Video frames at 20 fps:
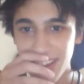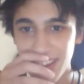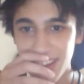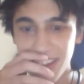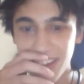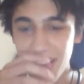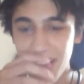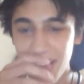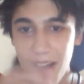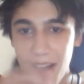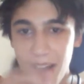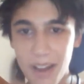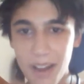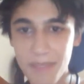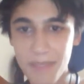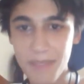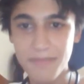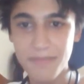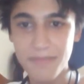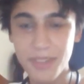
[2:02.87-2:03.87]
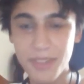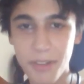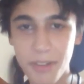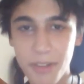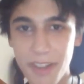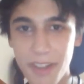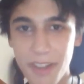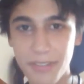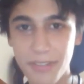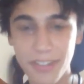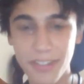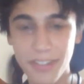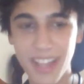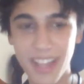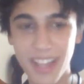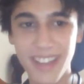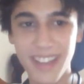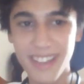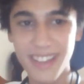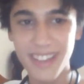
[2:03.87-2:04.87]
uh, uh, uh, I, am so grateful for
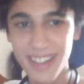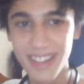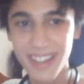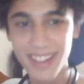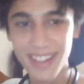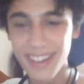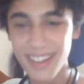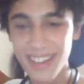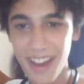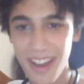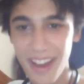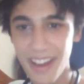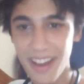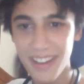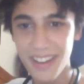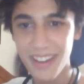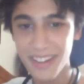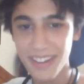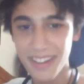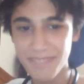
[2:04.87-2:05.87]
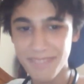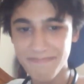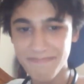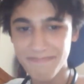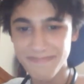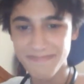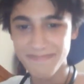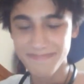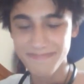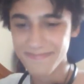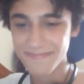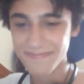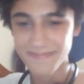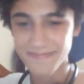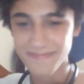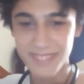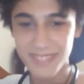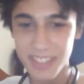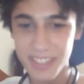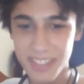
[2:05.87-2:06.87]
that. Uh,
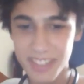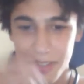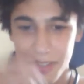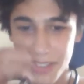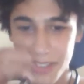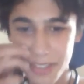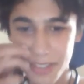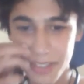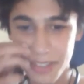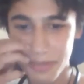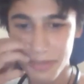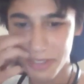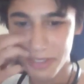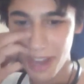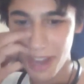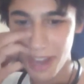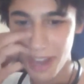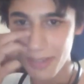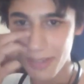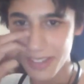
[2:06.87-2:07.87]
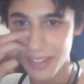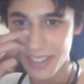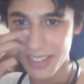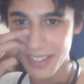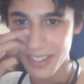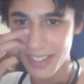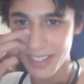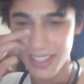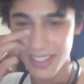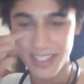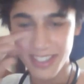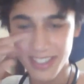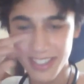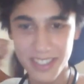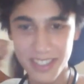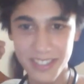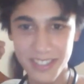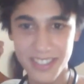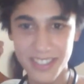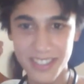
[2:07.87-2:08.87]
200 subscribers, it's, it's
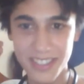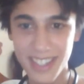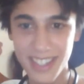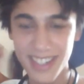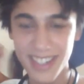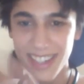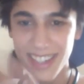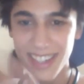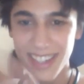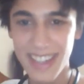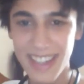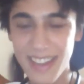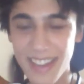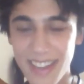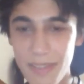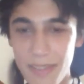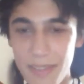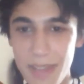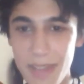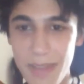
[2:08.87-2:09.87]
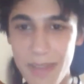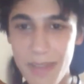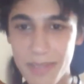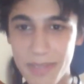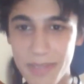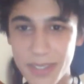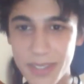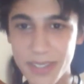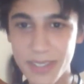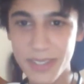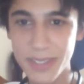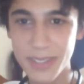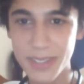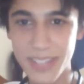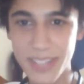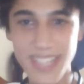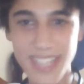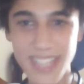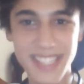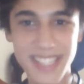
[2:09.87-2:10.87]
huge. Not many people
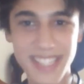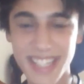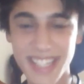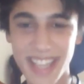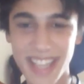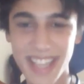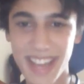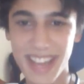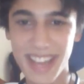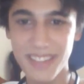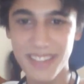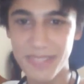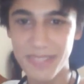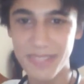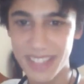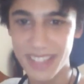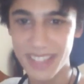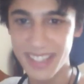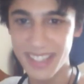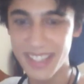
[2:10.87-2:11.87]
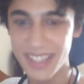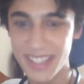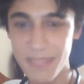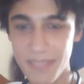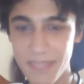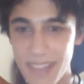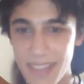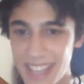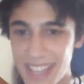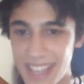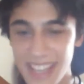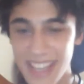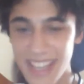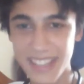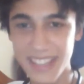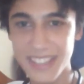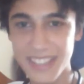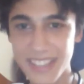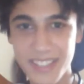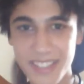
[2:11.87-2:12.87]
would consider that, but to me, that
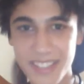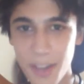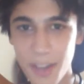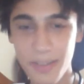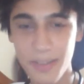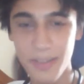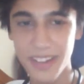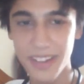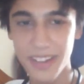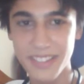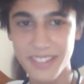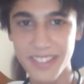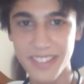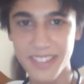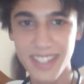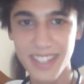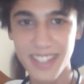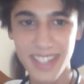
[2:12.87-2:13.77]
is so much.